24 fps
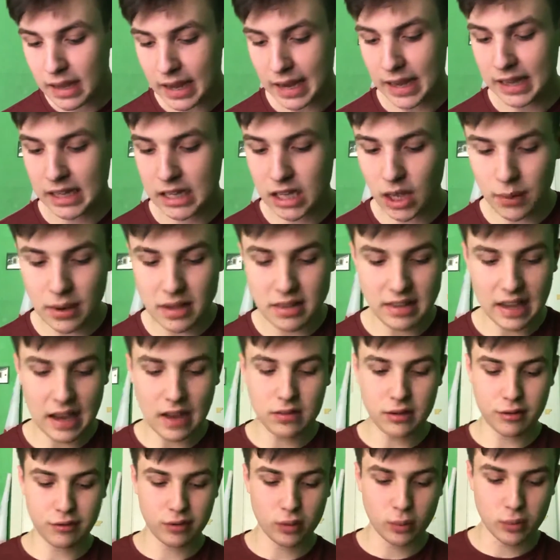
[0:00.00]
And going
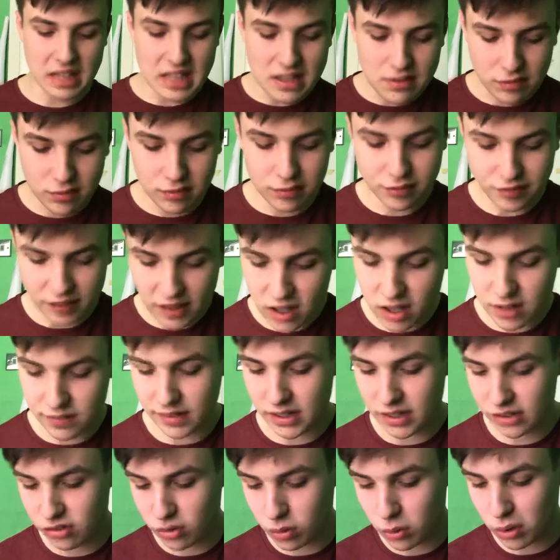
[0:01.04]
down the field even
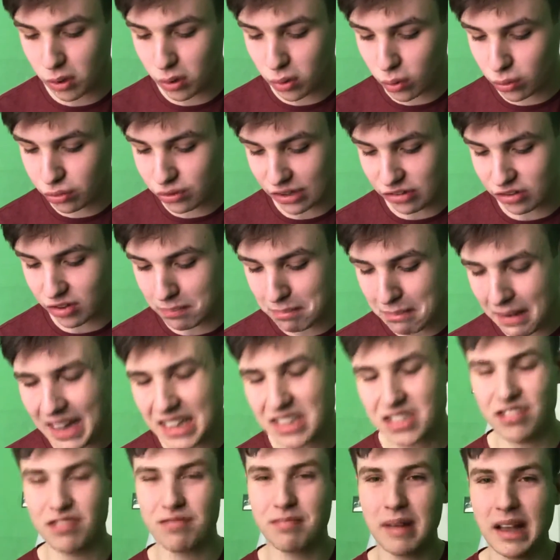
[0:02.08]
further to a horse that's a
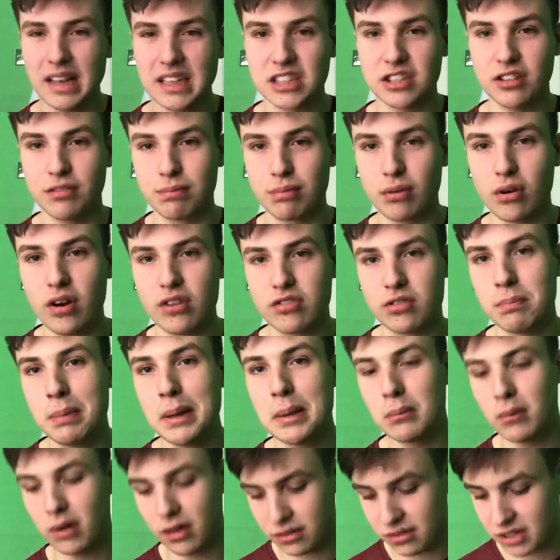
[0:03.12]
massive, massive price. And
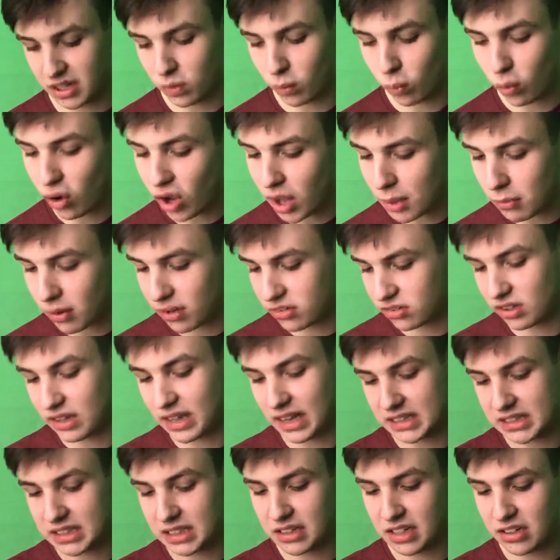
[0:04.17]
people might think, why am I
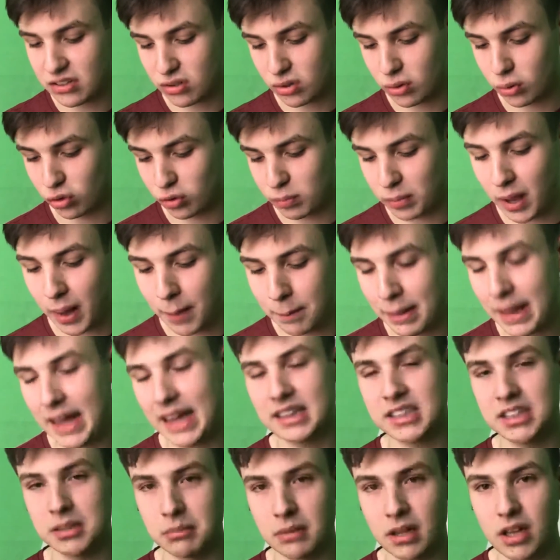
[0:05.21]
selecting this horse? But I
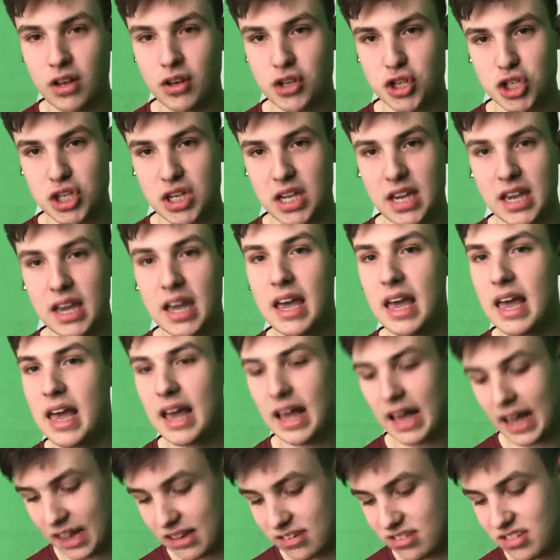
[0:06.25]
backed him last year
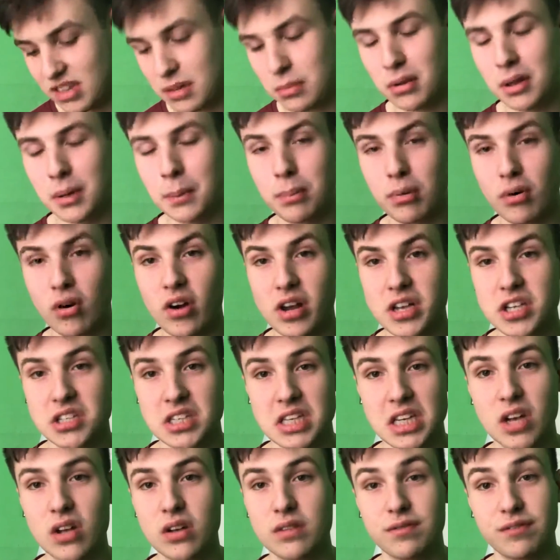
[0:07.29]
at a similar price,
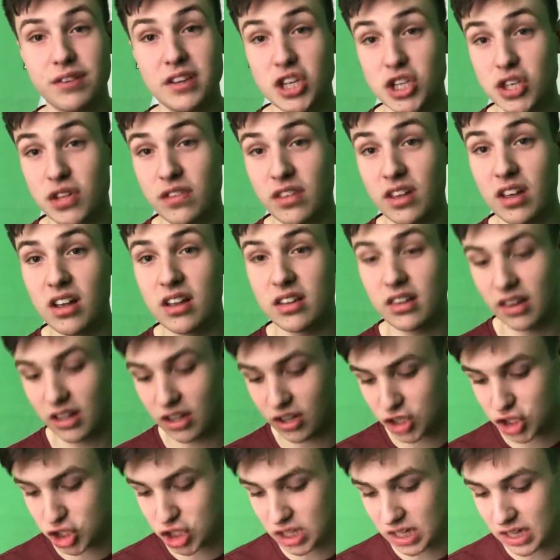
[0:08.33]
and he finished third
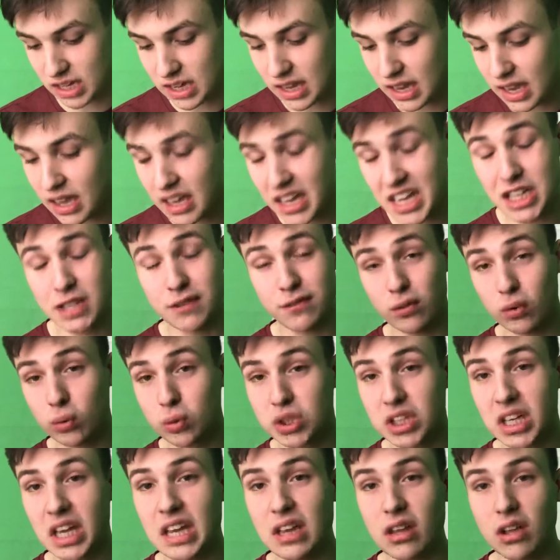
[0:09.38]
last year. He's He's a
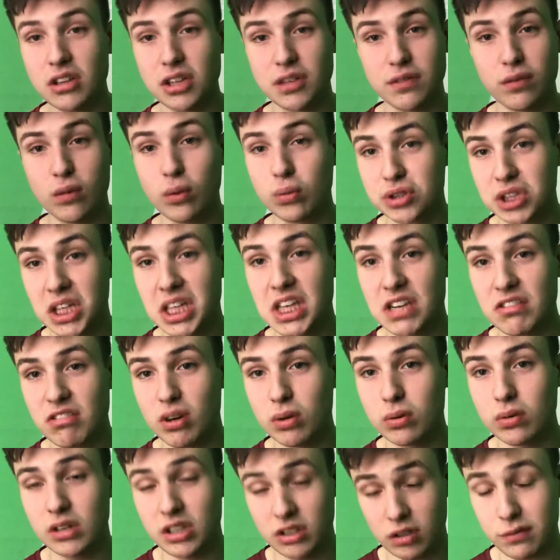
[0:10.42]

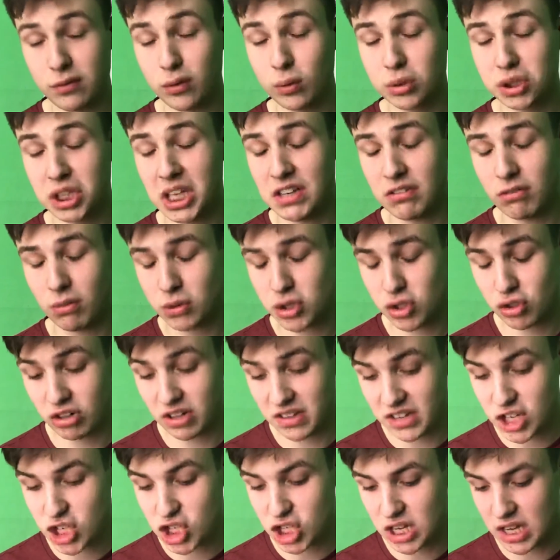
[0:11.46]
14-year-old,
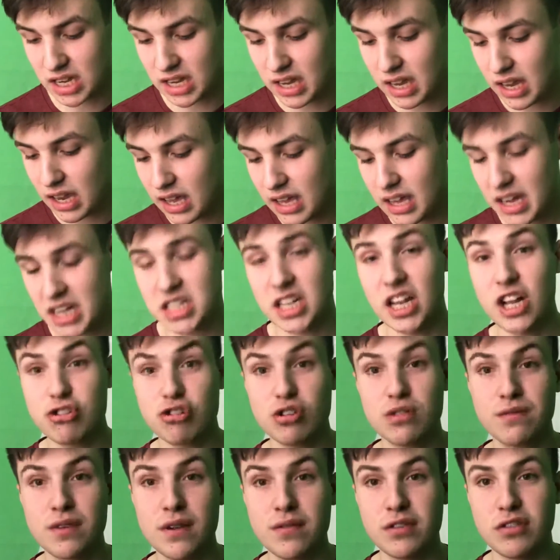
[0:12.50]
sorry, this year. He's
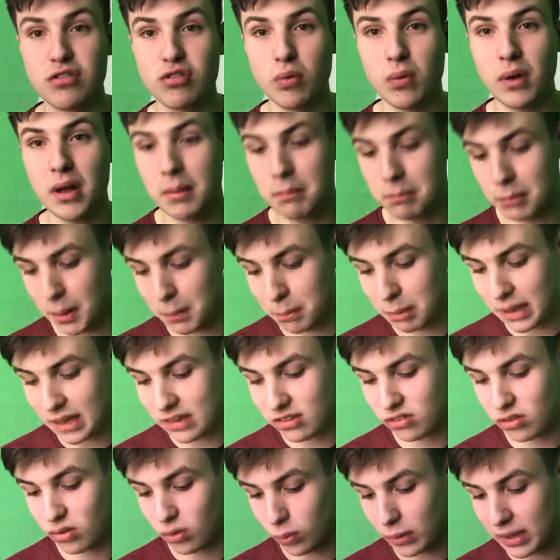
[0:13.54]
150 to 1, but
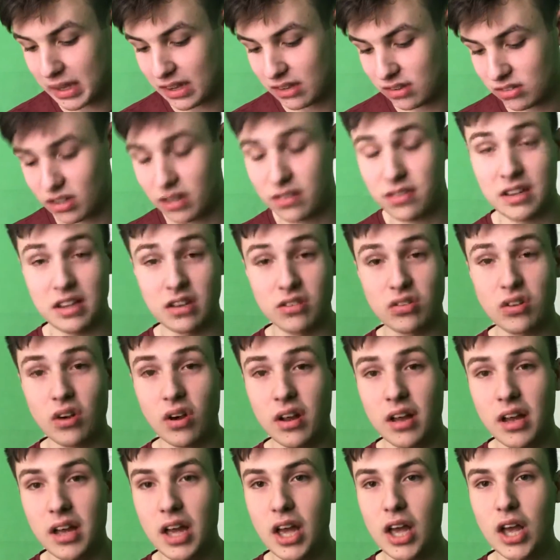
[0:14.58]
Bless the Wings, I think, has
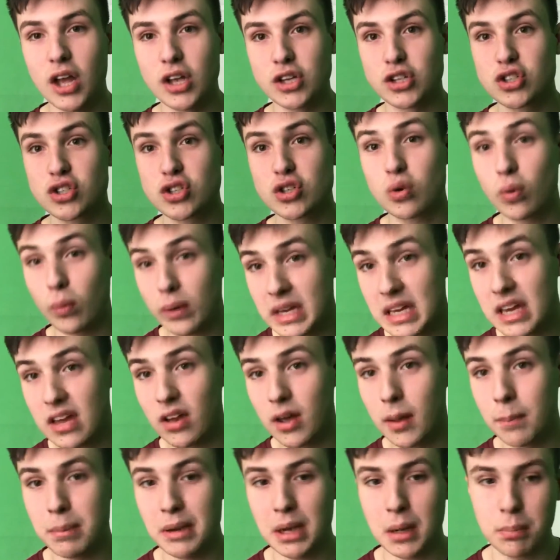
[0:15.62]
got a squeak
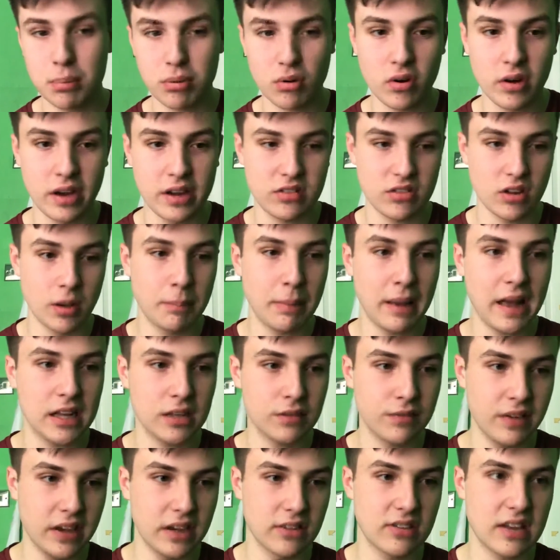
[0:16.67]
at a big price. I
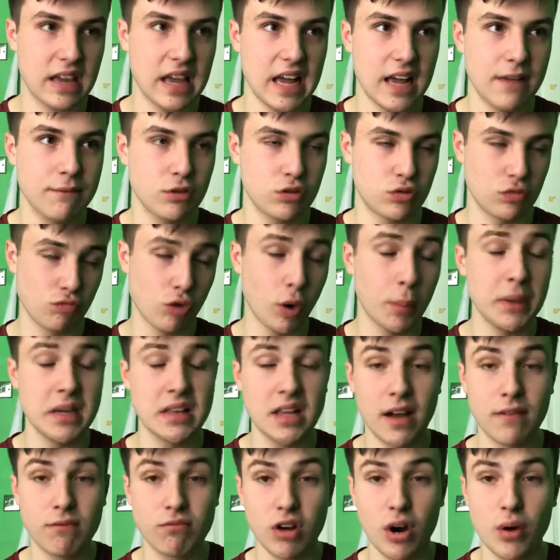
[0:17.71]
backed Vix Canvas and Robbie
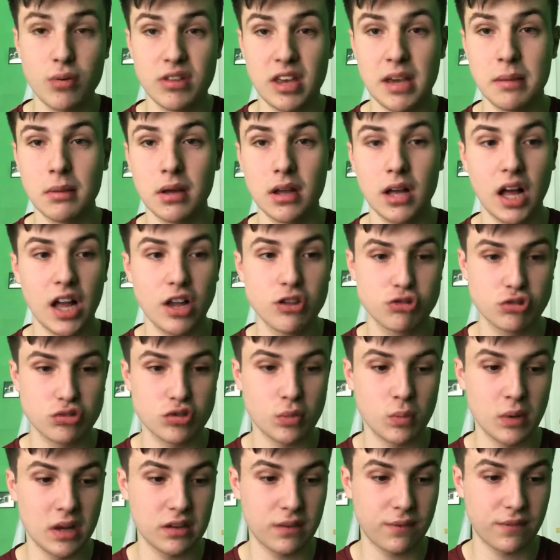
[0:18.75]
Dunn rode him at 100
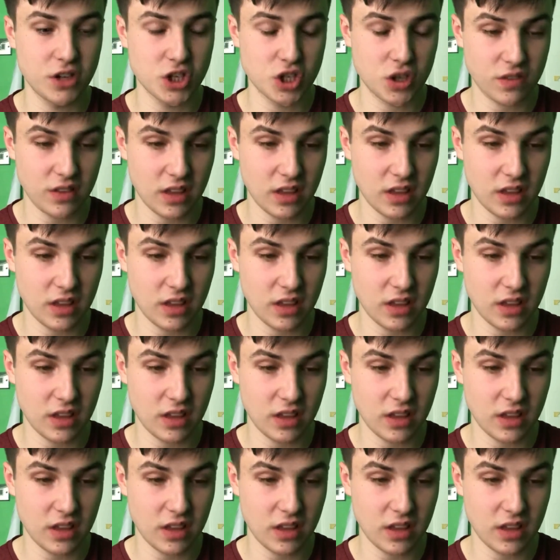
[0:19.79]
to 1 to finish